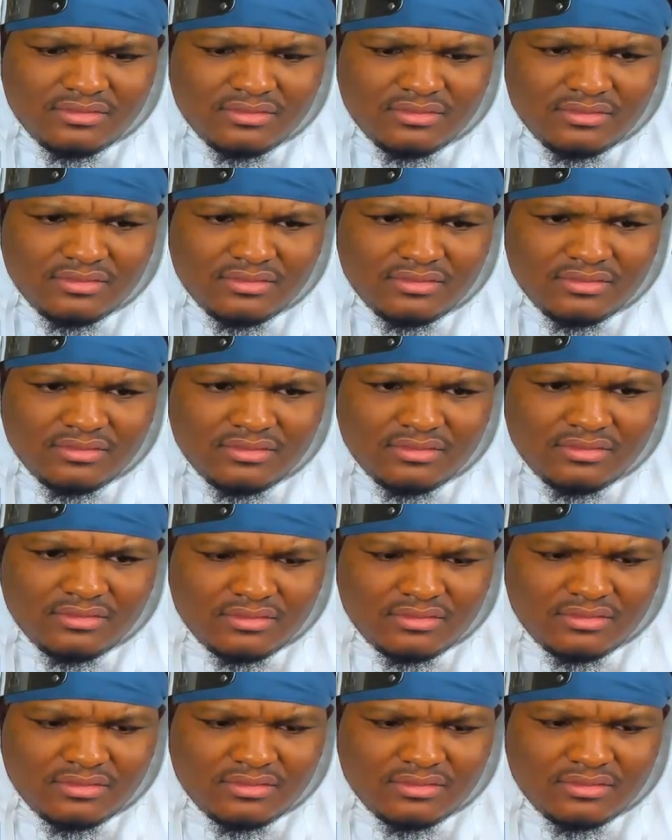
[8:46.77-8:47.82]

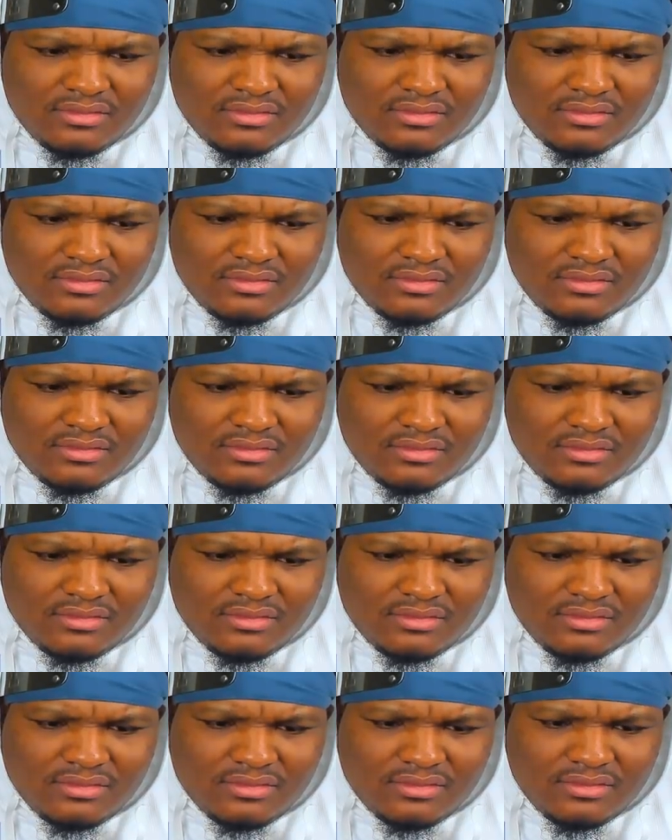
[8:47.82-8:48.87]

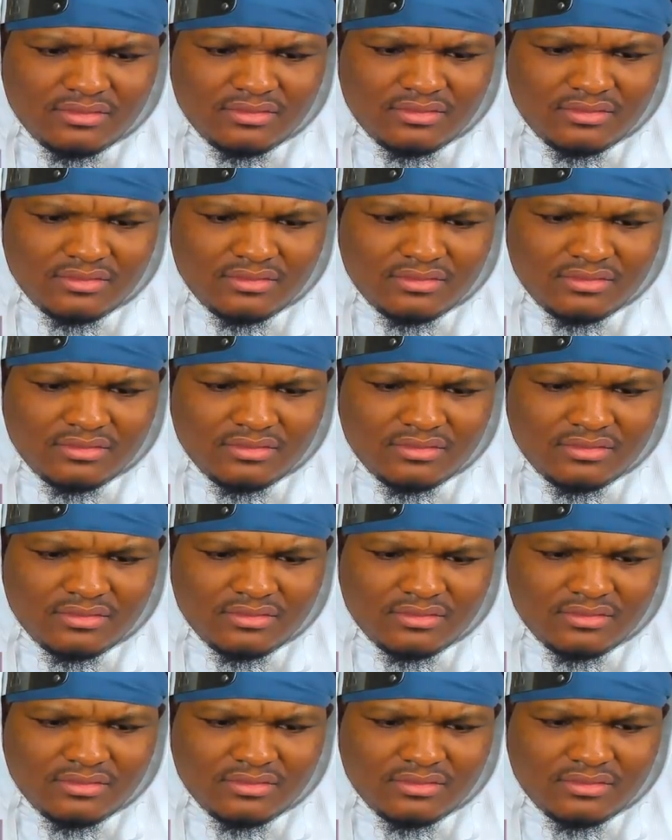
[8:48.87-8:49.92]

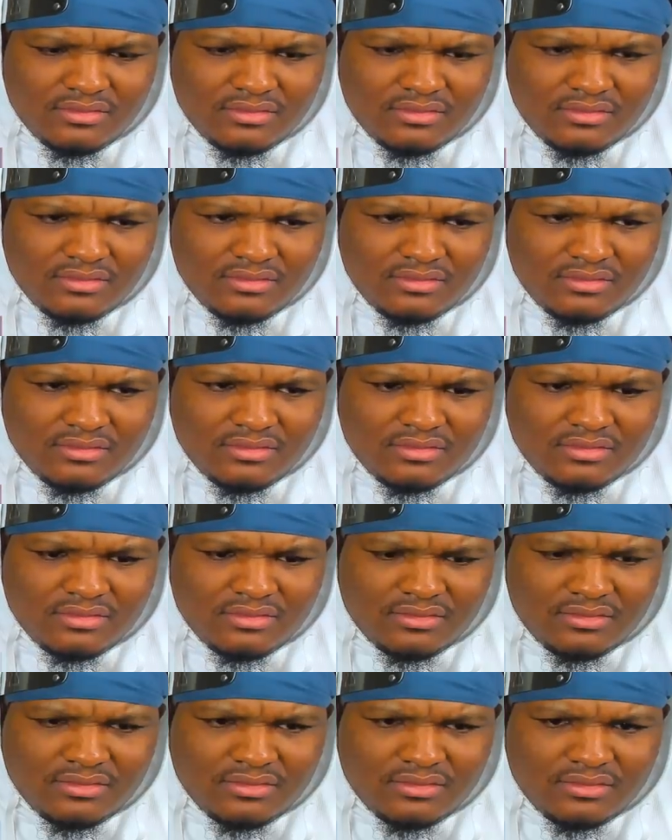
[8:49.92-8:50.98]

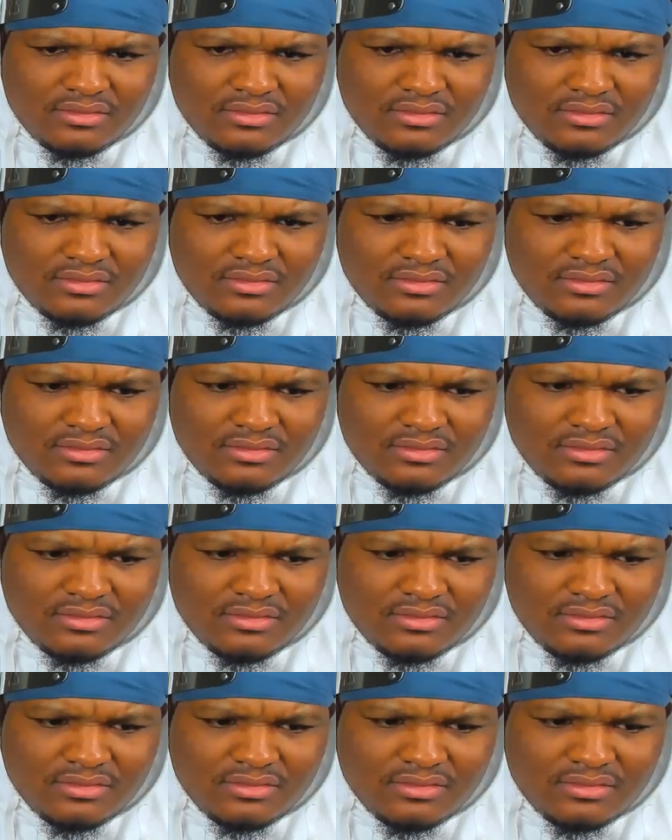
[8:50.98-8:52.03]

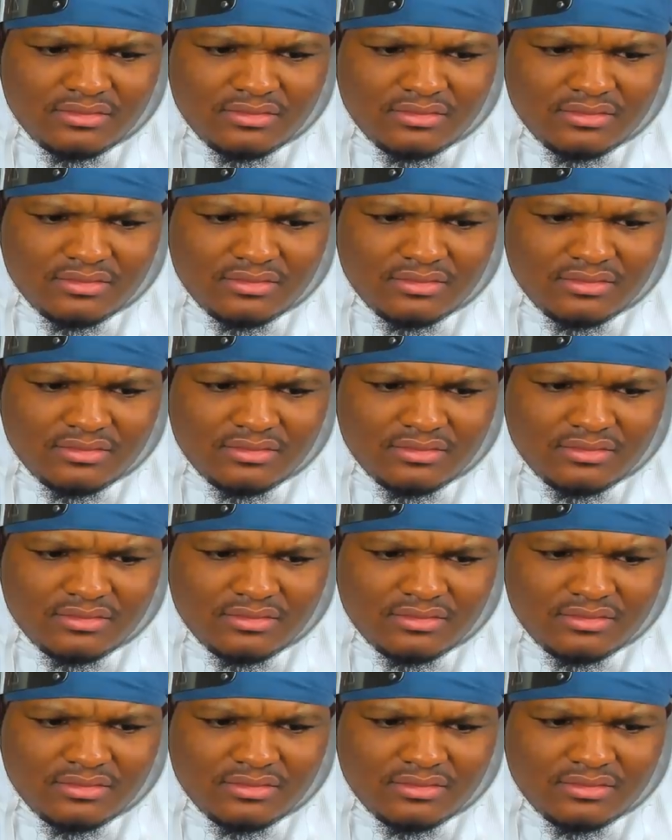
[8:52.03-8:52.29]
(not speaking)